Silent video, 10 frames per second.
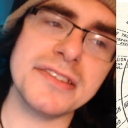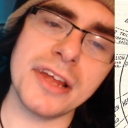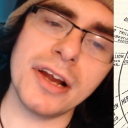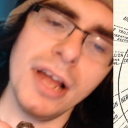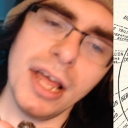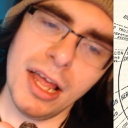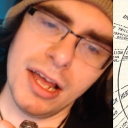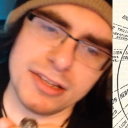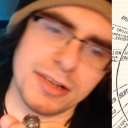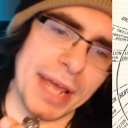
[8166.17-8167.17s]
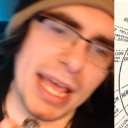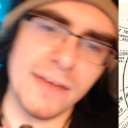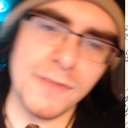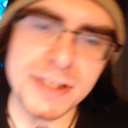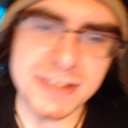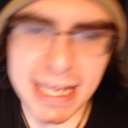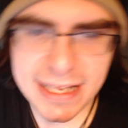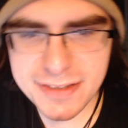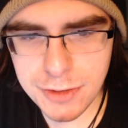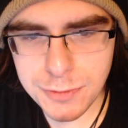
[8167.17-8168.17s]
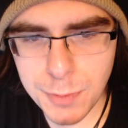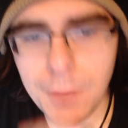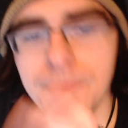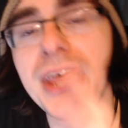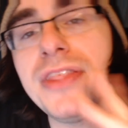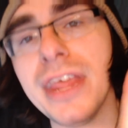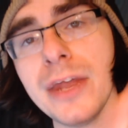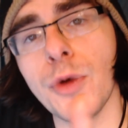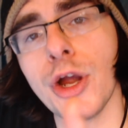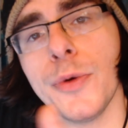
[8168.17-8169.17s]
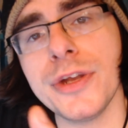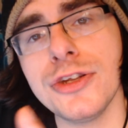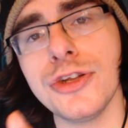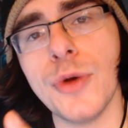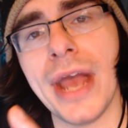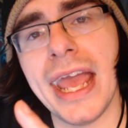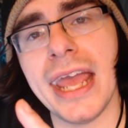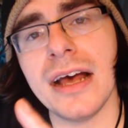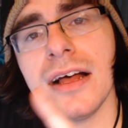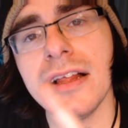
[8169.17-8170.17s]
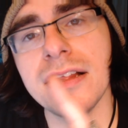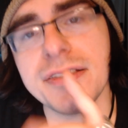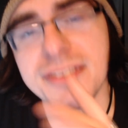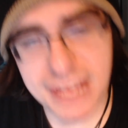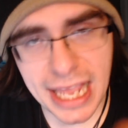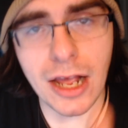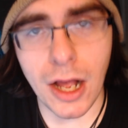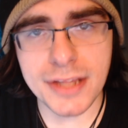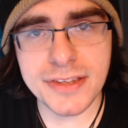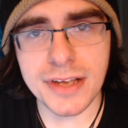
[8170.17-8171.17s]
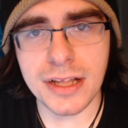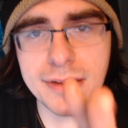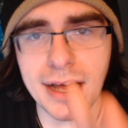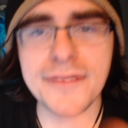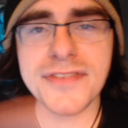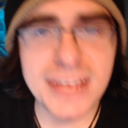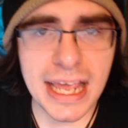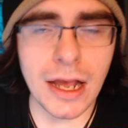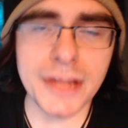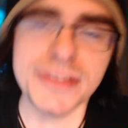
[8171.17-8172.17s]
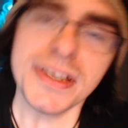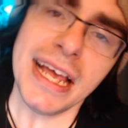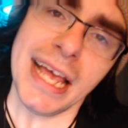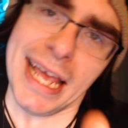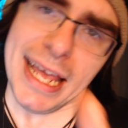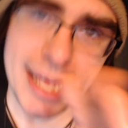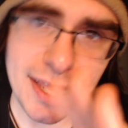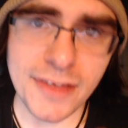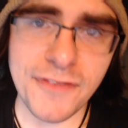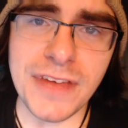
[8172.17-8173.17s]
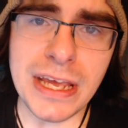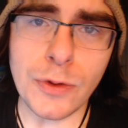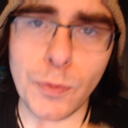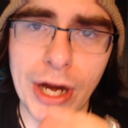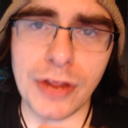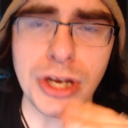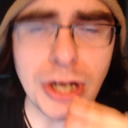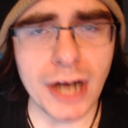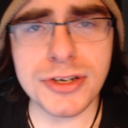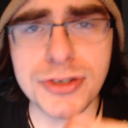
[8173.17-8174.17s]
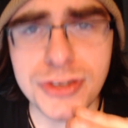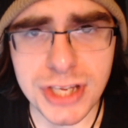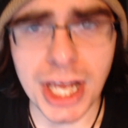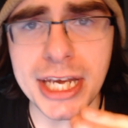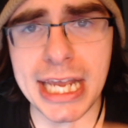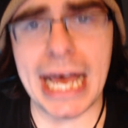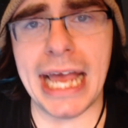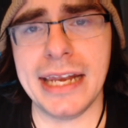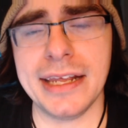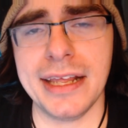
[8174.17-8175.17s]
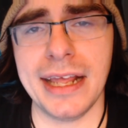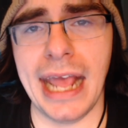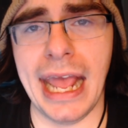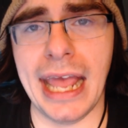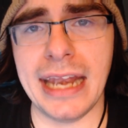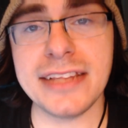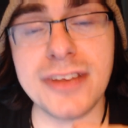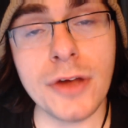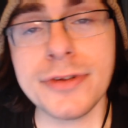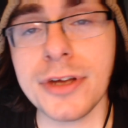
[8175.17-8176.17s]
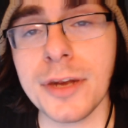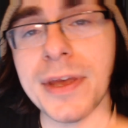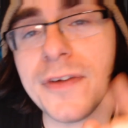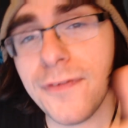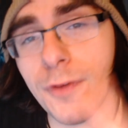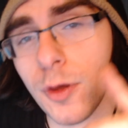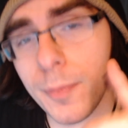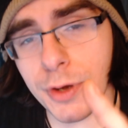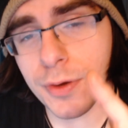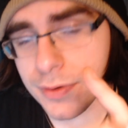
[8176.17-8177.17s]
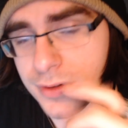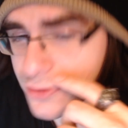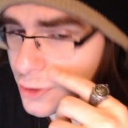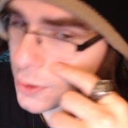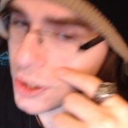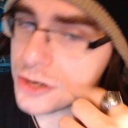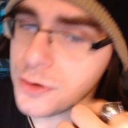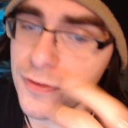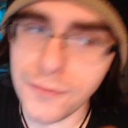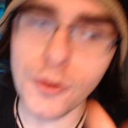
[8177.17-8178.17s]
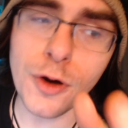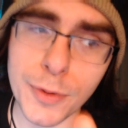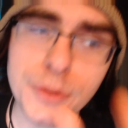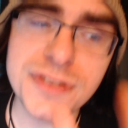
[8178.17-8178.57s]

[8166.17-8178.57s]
there. There's going to be a handful of psychics there as well. And then we're going to do a seance, a live seance, in the field where the doctor's son died. And it's also going to be a full moon. So we're going to do a full moon